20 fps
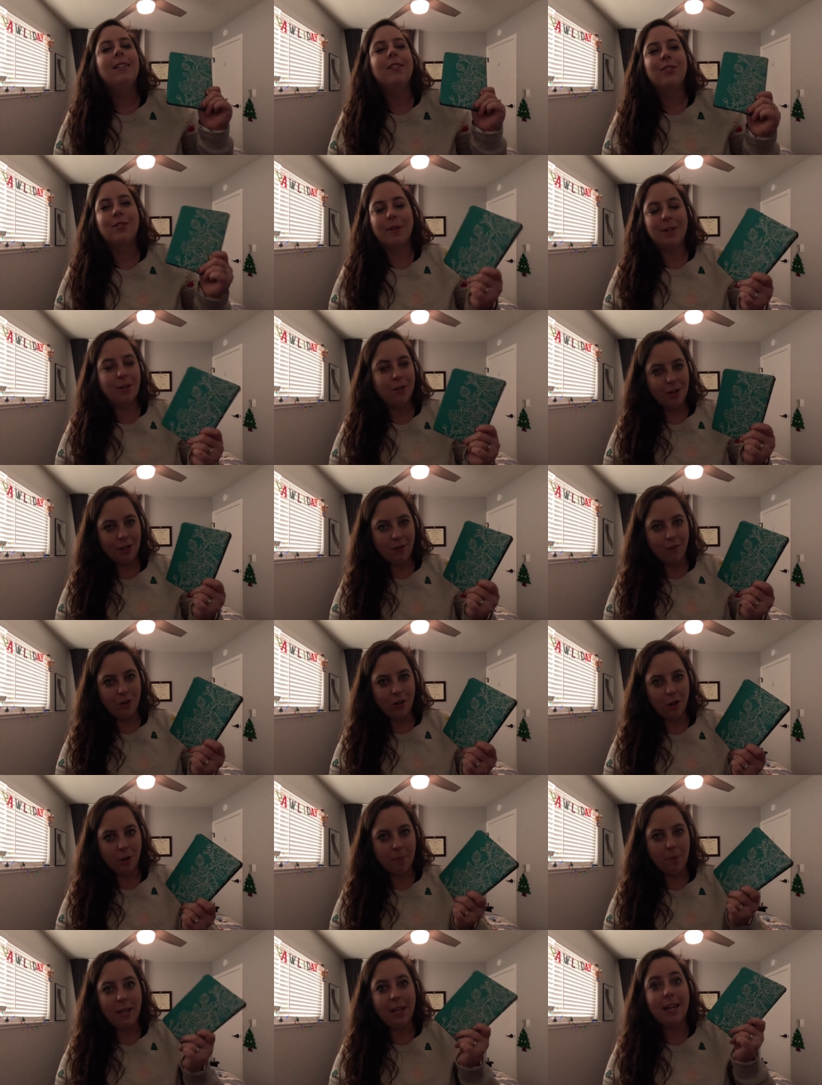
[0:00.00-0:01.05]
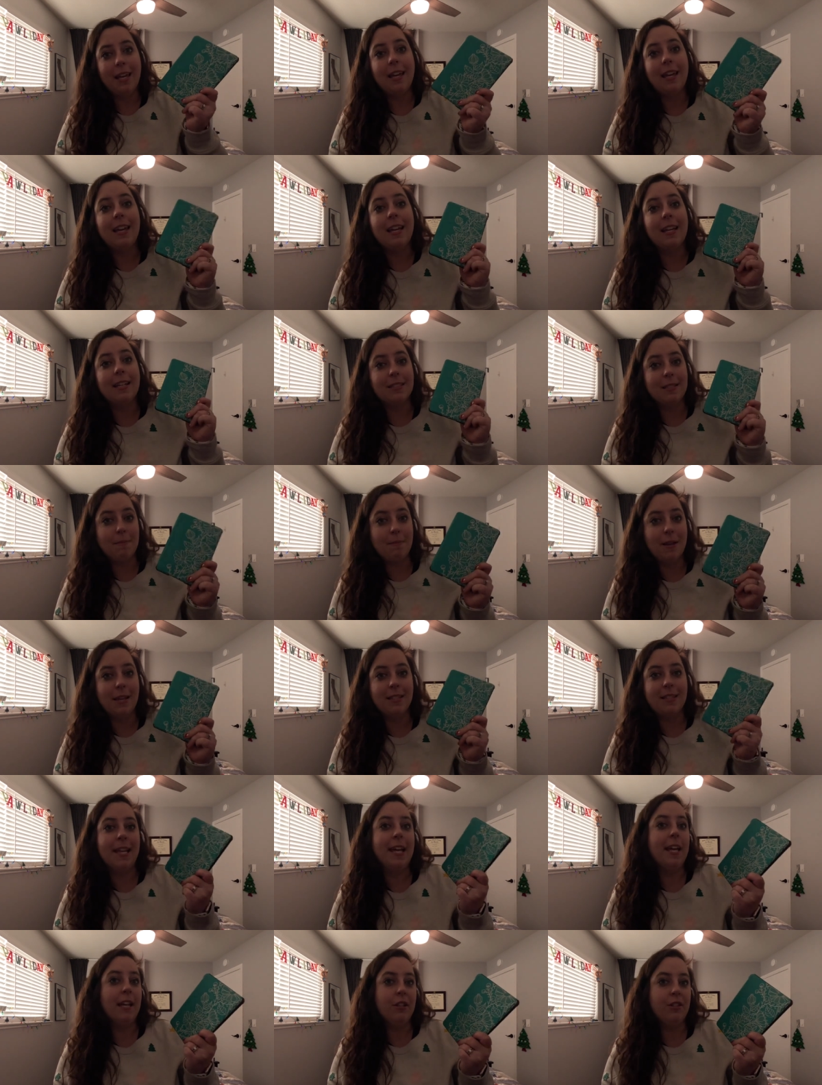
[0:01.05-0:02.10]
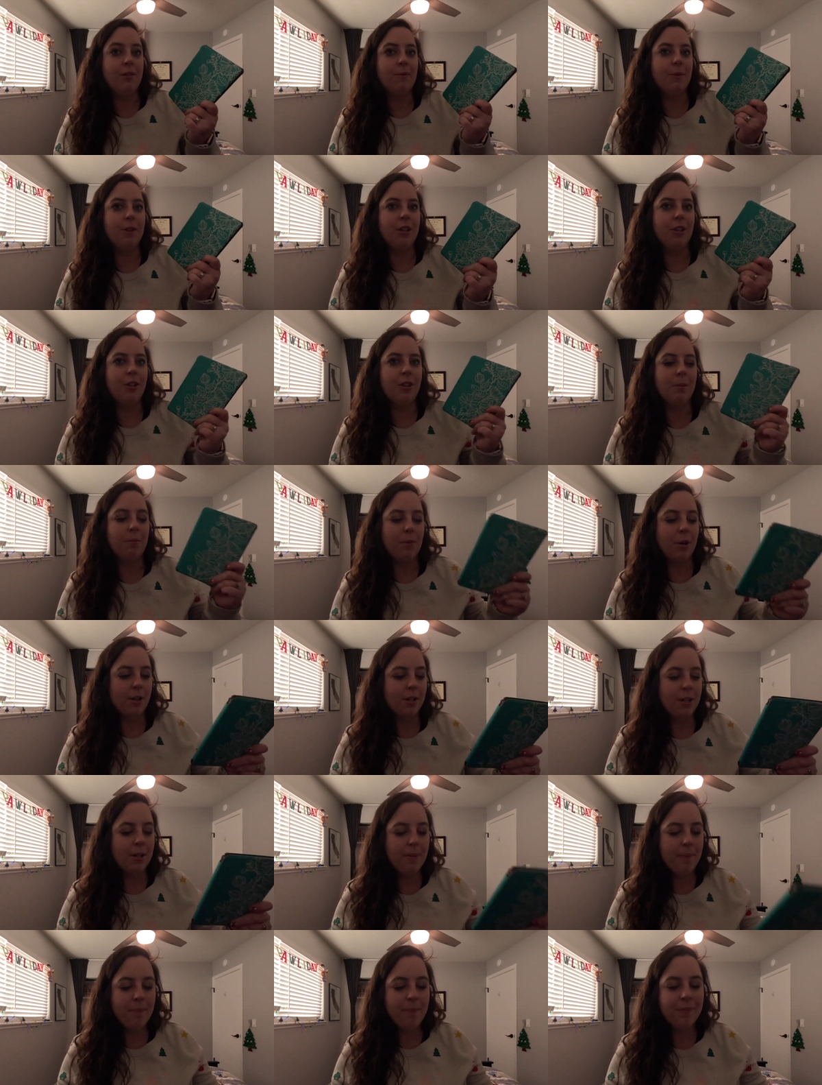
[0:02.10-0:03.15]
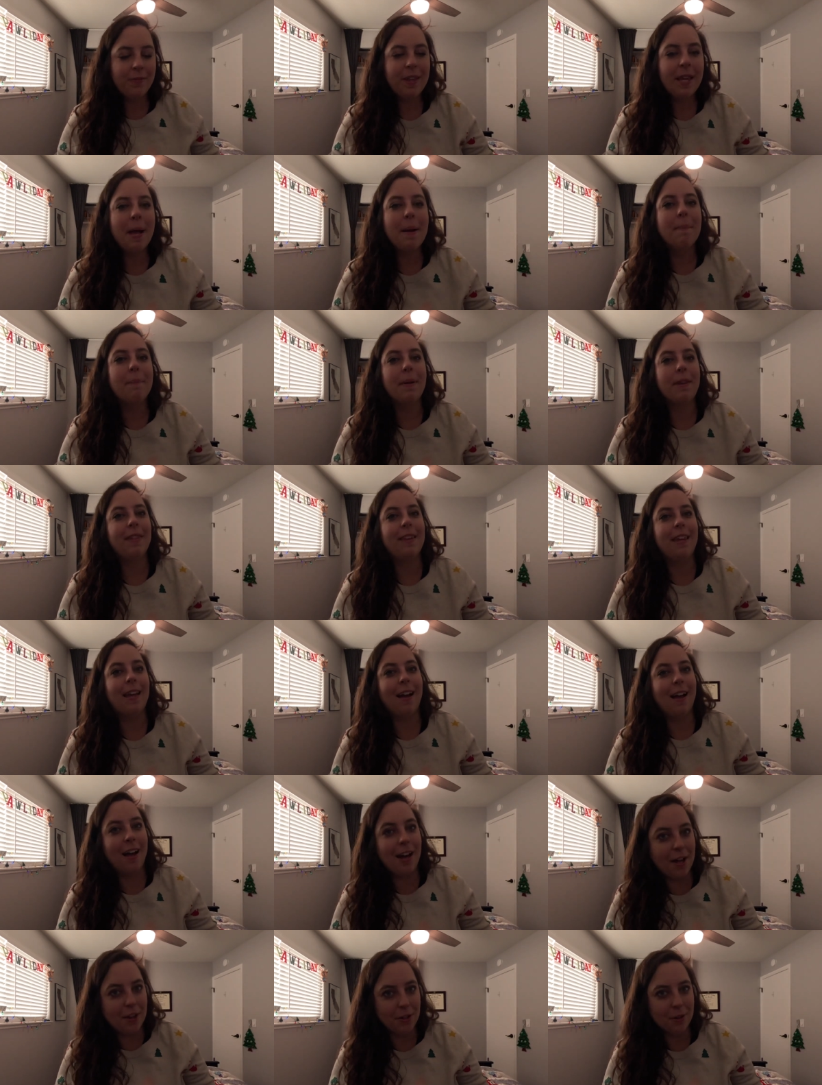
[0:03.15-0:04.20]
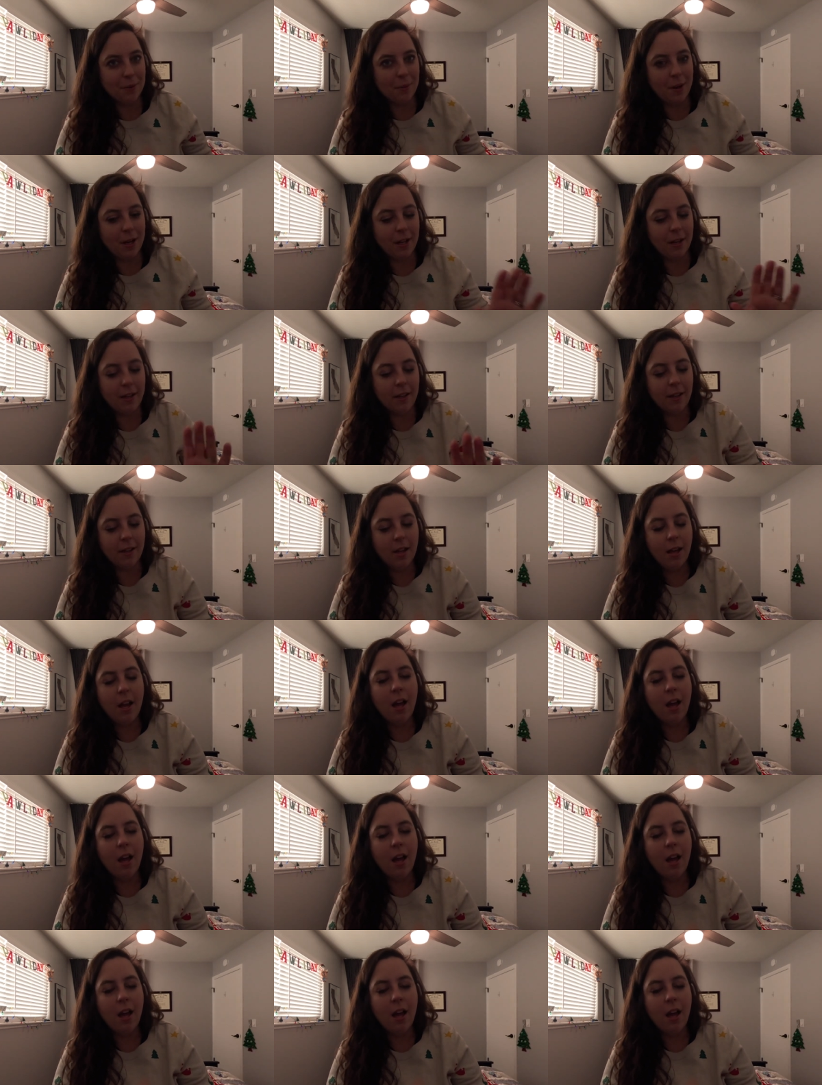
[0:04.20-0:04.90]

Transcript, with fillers: So I don't love her, but he is amazing and it's a really good book. But the other one,